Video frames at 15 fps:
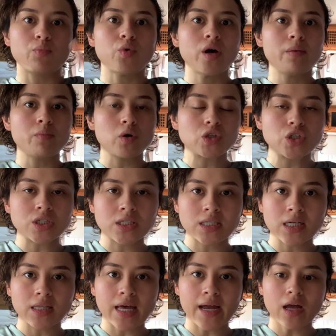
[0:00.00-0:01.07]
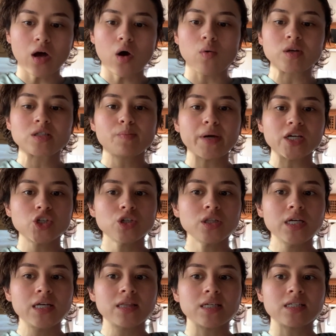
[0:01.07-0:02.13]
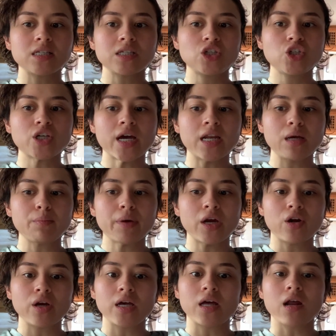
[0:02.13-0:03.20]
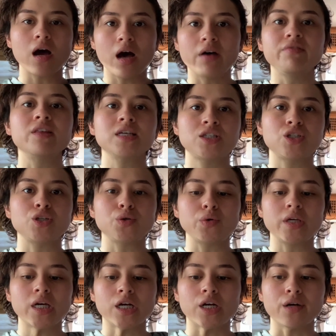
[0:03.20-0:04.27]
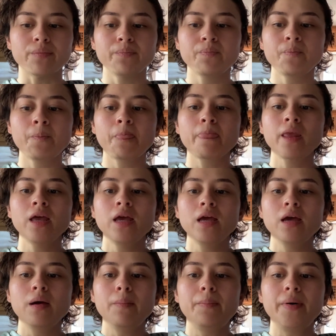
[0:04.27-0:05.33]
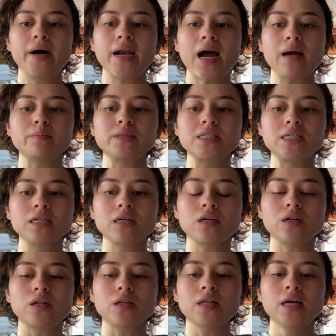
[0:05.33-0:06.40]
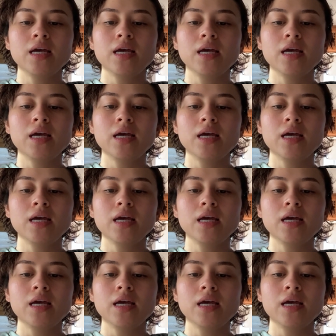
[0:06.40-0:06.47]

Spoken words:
what emotions to let go, especially in the shedding period of this new year. But I'm still,